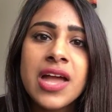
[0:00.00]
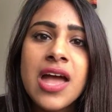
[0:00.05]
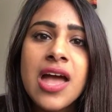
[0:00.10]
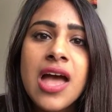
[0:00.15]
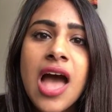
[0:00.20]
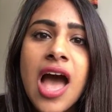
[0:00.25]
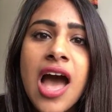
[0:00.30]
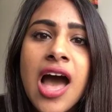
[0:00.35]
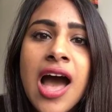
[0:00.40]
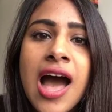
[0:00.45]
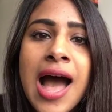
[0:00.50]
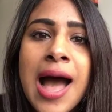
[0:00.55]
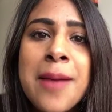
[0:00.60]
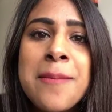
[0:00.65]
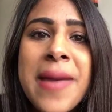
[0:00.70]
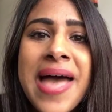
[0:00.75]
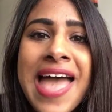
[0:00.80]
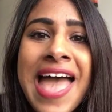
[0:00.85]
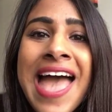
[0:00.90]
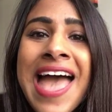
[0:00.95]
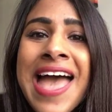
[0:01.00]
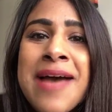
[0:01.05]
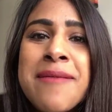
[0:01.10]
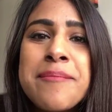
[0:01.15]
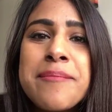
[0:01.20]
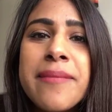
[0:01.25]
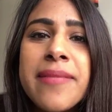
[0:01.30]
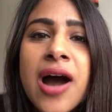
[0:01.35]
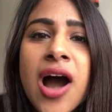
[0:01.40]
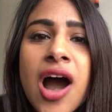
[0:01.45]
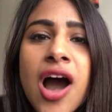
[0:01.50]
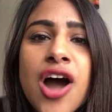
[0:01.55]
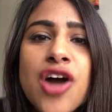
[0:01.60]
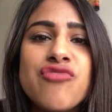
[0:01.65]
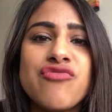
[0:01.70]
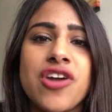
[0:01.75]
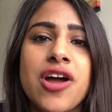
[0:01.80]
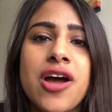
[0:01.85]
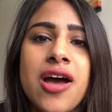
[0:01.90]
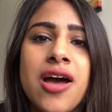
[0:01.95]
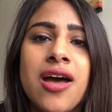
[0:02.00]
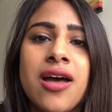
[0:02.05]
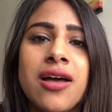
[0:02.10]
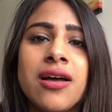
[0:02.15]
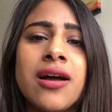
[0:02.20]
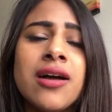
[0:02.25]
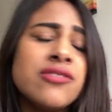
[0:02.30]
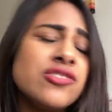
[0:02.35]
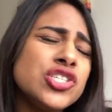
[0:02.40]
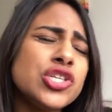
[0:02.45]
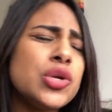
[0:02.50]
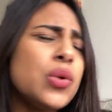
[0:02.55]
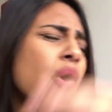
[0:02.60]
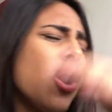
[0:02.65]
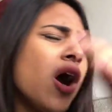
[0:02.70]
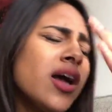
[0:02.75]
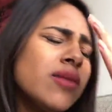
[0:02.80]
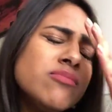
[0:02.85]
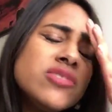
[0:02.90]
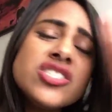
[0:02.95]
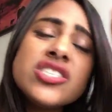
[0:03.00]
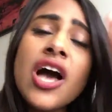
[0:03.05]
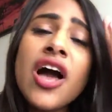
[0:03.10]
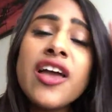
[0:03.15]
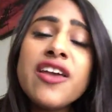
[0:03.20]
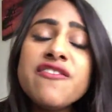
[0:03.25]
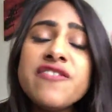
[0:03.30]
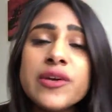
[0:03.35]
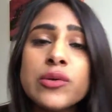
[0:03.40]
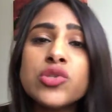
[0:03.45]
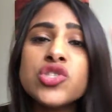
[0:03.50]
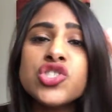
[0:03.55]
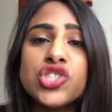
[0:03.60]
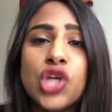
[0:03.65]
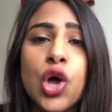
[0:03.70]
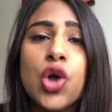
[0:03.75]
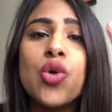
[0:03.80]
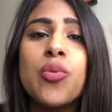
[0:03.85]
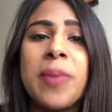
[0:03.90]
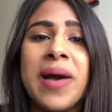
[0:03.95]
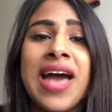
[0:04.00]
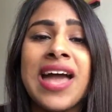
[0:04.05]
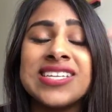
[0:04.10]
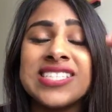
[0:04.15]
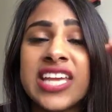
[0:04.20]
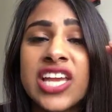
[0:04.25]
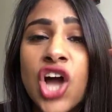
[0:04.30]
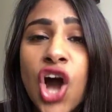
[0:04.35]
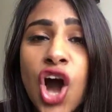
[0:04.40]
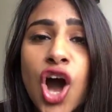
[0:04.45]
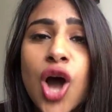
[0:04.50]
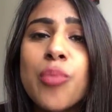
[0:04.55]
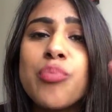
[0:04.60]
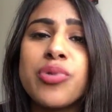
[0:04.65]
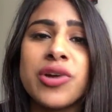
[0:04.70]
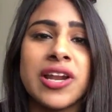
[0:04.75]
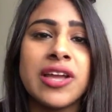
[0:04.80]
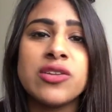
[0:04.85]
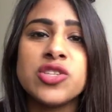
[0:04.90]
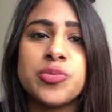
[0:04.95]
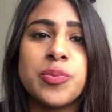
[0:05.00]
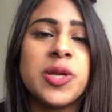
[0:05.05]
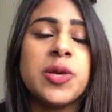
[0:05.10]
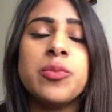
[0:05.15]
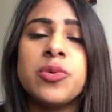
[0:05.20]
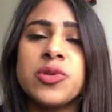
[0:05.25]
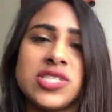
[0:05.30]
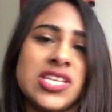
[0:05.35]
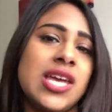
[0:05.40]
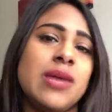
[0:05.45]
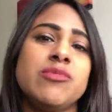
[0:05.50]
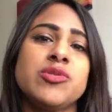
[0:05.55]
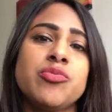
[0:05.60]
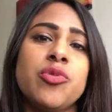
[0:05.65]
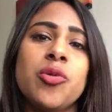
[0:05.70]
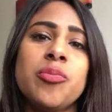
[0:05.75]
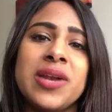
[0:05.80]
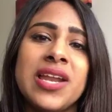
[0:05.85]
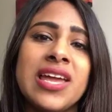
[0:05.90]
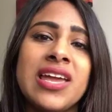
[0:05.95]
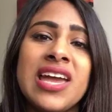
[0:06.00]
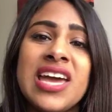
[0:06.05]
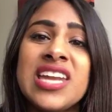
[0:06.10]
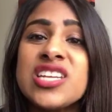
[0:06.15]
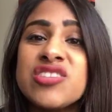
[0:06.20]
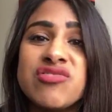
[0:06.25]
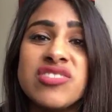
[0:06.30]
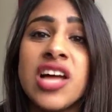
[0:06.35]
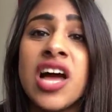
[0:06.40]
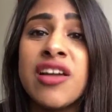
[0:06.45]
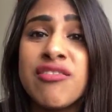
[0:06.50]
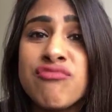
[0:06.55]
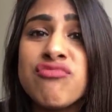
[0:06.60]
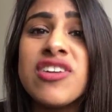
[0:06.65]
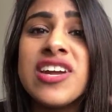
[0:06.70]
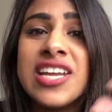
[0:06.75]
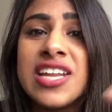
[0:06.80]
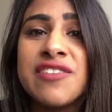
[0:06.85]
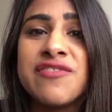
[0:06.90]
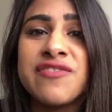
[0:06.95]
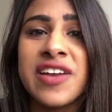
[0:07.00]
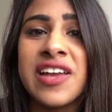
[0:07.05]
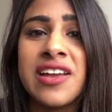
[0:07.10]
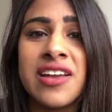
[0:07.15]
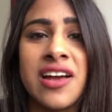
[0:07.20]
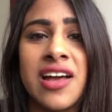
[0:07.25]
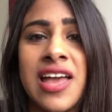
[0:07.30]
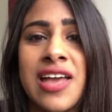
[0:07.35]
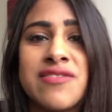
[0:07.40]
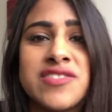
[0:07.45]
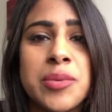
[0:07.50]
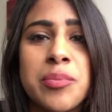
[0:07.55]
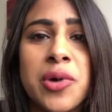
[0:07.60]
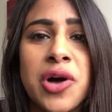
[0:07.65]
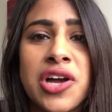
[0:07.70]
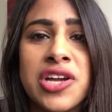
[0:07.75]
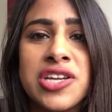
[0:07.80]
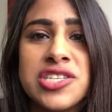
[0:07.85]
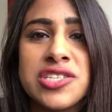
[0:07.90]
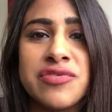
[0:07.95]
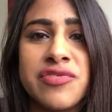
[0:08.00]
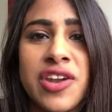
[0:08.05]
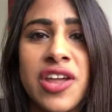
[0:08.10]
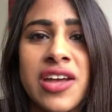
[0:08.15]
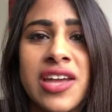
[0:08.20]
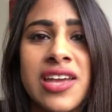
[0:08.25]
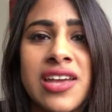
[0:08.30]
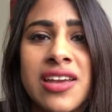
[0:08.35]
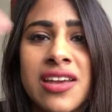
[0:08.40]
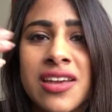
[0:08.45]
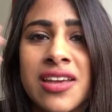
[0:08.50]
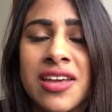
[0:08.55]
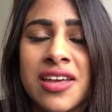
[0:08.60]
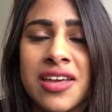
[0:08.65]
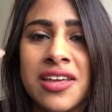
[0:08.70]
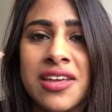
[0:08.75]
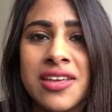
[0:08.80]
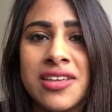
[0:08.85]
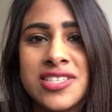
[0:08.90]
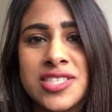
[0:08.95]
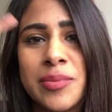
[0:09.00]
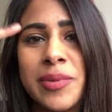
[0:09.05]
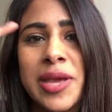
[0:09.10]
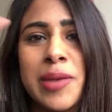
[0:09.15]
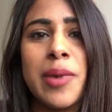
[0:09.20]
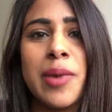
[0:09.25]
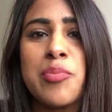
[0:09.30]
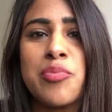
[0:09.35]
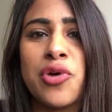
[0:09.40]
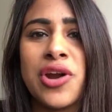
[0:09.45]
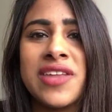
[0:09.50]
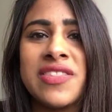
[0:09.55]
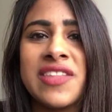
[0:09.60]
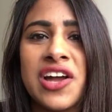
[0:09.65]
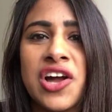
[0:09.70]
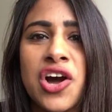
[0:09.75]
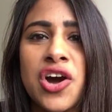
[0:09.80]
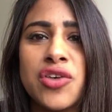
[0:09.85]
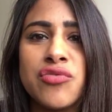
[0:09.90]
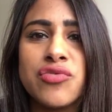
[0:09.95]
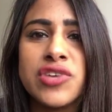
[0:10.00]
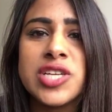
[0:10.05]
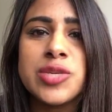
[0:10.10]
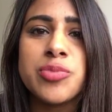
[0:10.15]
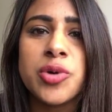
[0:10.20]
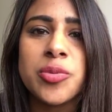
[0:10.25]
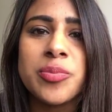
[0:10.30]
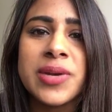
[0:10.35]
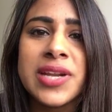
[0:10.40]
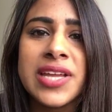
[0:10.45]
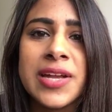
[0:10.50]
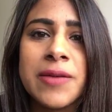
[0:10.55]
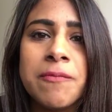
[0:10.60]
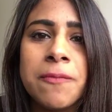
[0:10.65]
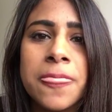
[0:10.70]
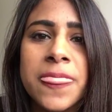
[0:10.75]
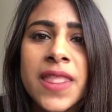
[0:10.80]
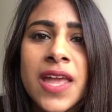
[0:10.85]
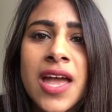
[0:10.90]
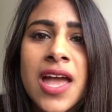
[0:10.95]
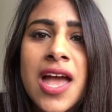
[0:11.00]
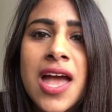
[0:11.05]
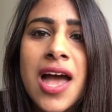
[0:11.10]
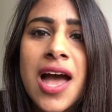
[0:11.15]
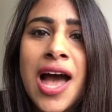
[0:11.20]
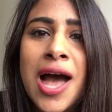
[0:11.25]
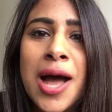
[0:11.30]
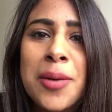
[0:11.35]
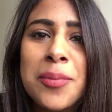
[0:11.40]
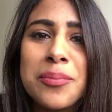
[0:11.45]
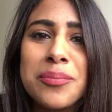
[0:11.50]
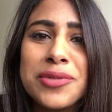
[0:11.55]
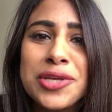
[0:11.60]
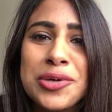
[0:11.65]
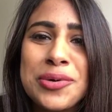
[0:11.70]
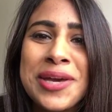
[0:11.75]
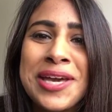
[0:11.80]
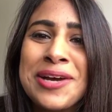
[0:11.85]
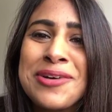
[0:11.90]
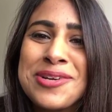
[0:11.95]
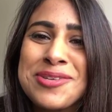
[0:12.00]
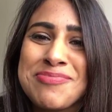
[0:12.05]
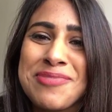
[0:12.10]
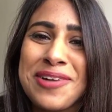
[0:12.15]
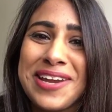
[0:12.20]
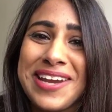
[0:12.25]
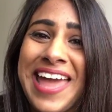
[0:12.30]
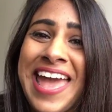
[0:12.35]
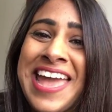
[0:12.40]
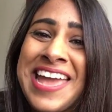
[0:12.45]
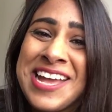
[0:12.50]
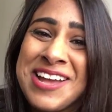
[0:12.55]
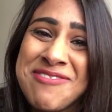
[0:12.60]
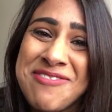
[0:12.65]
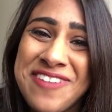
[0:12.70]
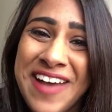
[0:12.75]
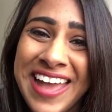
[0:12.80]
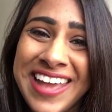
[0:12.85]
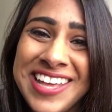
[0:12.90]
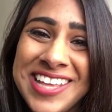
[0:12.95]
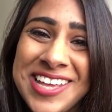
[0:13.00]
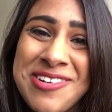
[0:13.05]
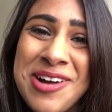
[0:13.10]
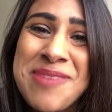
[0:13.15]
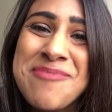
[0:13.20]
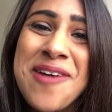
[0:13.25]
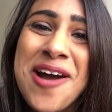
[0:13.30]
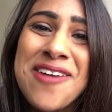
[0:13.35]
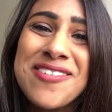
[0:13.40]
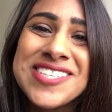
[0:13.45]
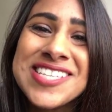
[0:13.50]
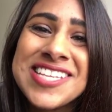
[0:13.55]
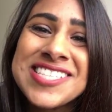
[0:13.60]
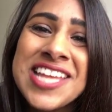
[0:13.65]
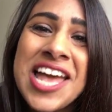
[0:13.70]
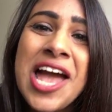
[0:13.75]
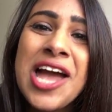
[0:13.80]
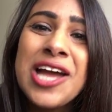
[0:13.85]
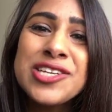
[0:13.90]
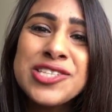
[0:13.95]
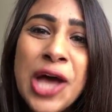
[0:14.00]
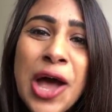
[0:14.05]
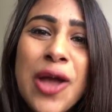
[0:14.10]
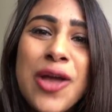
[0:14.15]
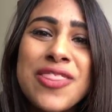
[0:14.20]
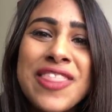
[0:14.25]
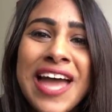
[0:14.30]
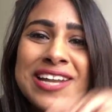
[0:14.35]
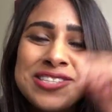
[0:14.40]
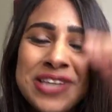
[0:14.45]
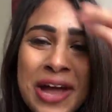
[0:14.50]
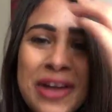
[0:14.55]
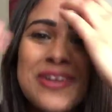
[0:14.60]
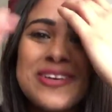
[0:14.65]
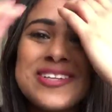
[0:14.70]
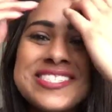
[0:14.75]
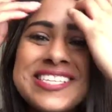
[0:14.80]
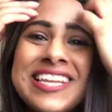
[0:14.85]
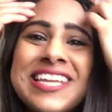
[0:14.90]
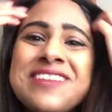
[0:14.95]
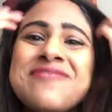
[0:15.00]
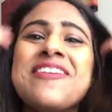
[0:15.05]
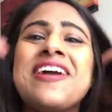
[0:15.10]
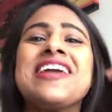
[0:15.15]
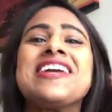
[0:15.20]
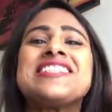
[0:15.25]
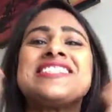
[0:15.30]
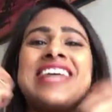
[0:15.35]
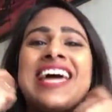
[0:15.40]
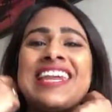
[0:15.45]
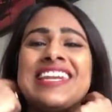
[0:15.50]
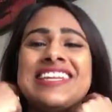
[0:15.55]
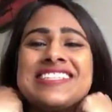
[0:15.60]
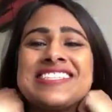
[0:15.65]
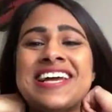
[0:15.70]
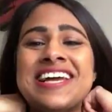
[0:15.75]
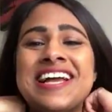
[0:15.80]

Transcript: Amara, do you know what? I feel so bad because I can't pronounce people's names properly, and I really think I have some kind of like something in my brain that can't read properly. You killed my name. Thank you. Amara says, that totally makes sense.